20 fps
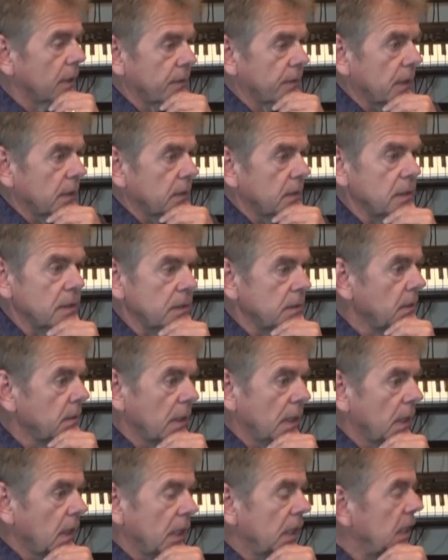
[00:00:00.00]
And then
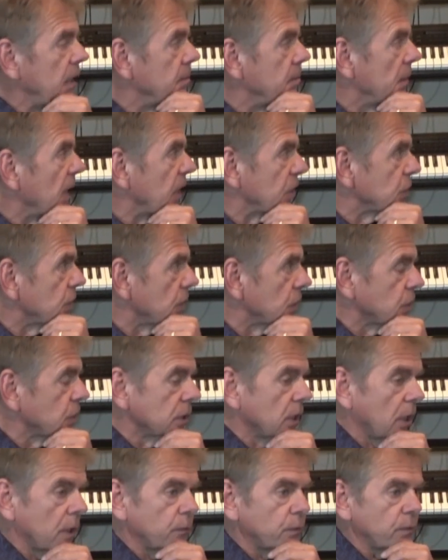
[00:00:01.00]
he mixed the
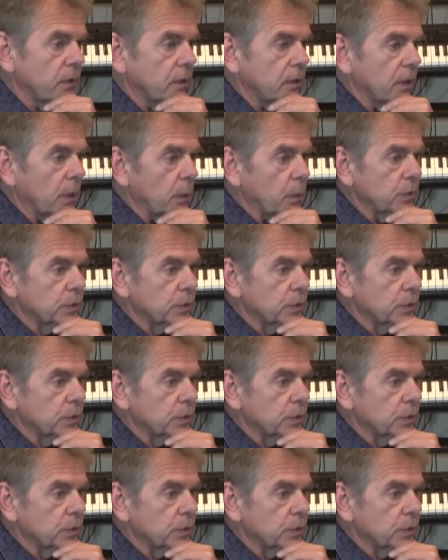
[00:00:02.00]
stuff, and